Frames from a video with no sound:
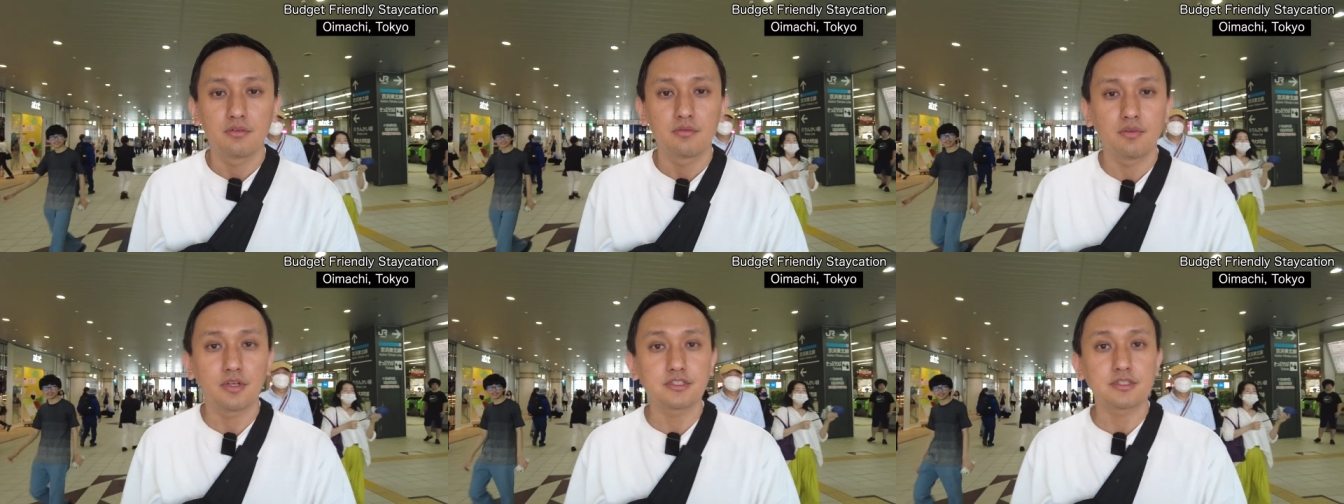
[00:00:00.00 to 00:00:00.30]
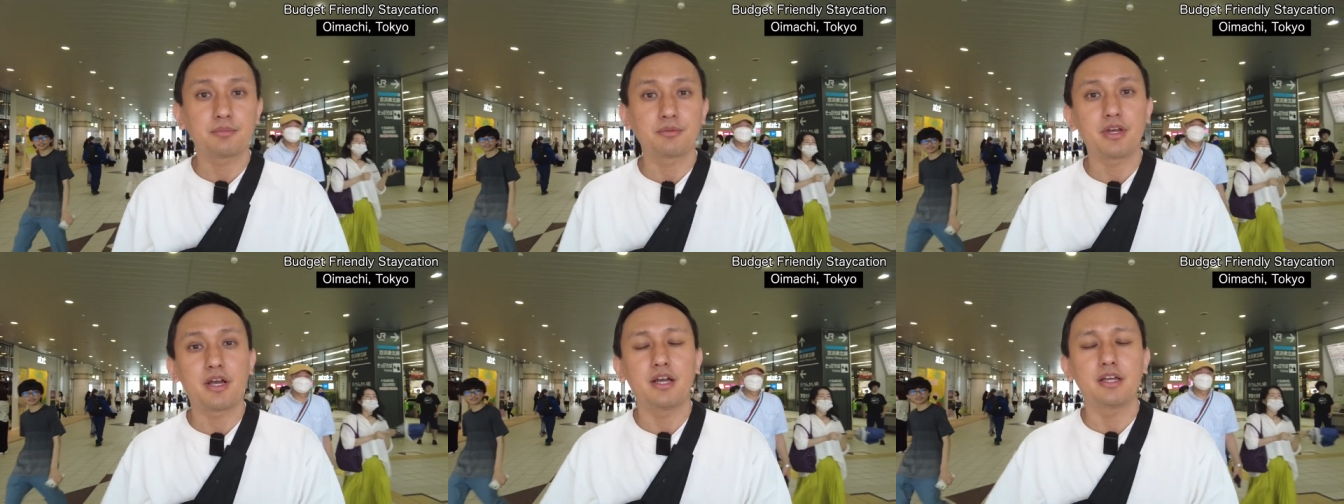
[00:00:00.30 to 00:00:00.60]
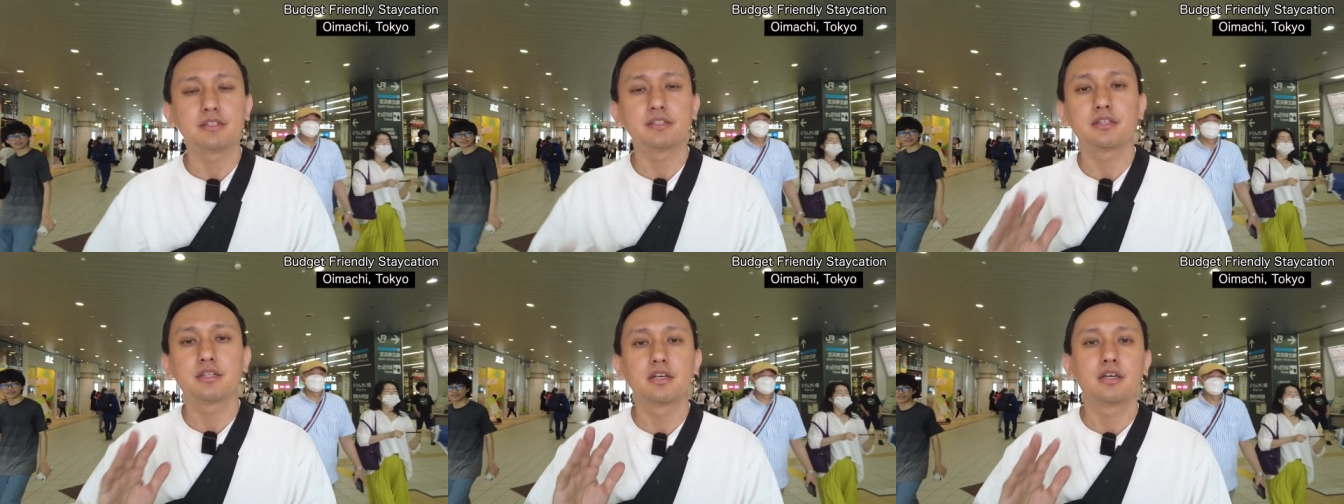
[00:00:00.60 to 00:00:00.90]
What's up
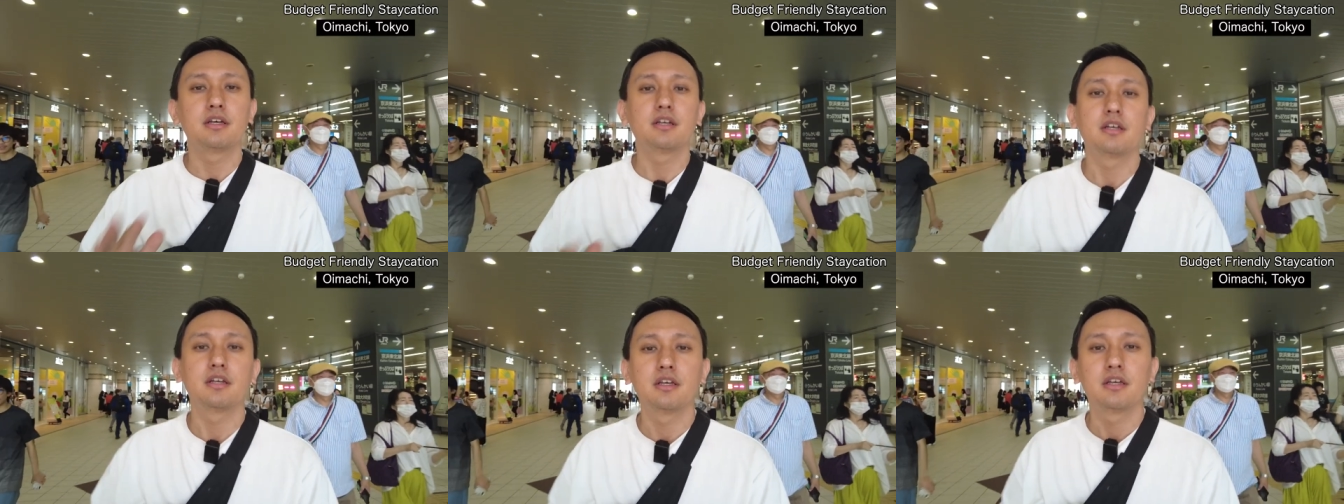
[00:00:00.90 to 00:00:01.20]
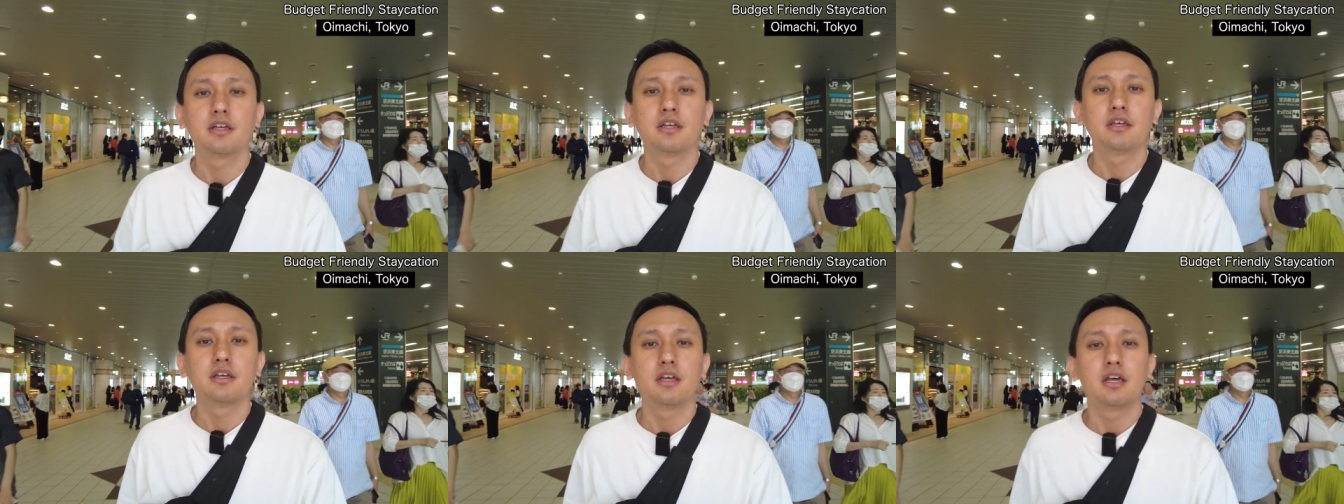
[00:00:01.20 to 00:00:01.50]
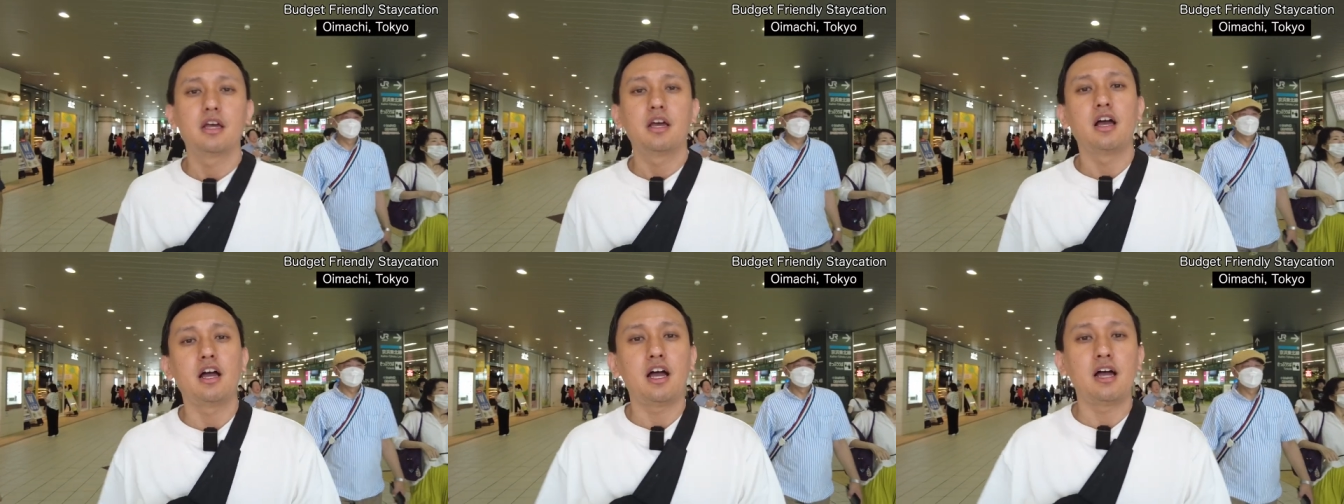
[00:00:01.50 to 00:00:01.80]
guys?
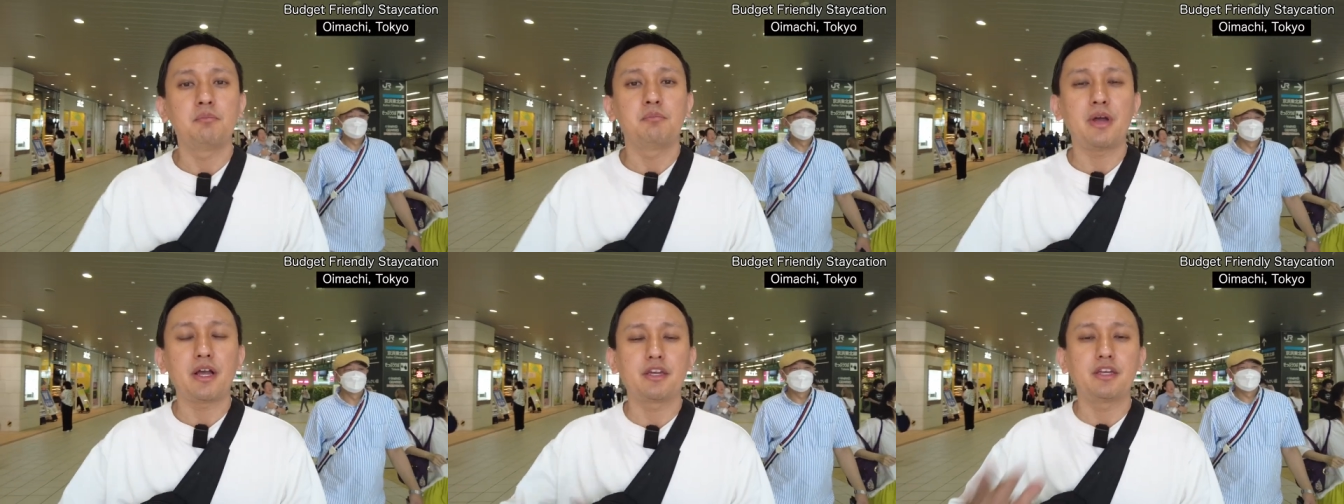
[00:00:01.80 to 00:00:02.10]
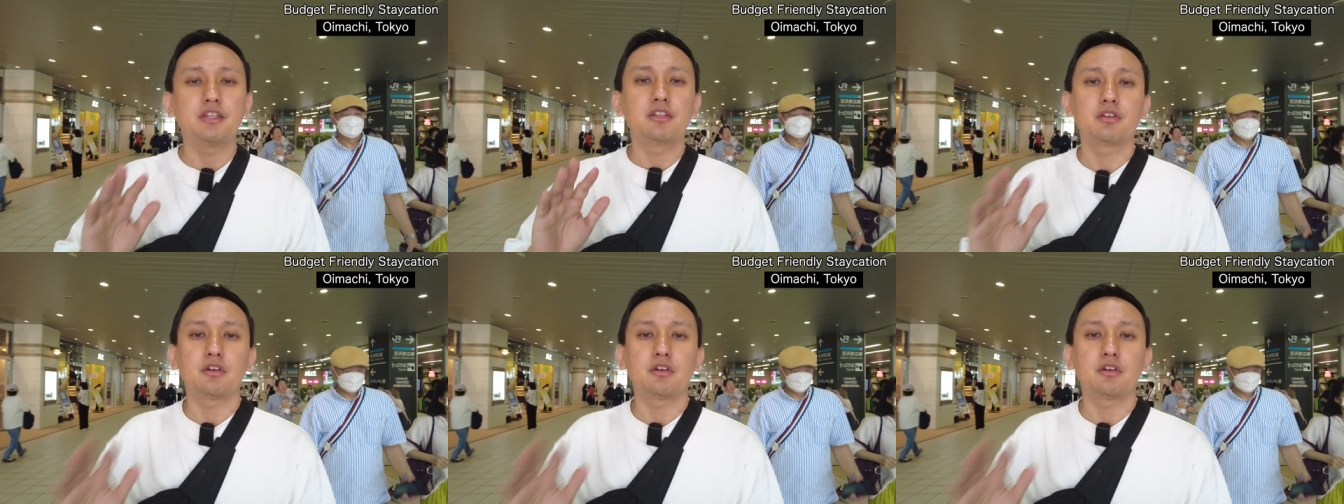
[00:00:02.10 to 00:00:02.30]
I'm back in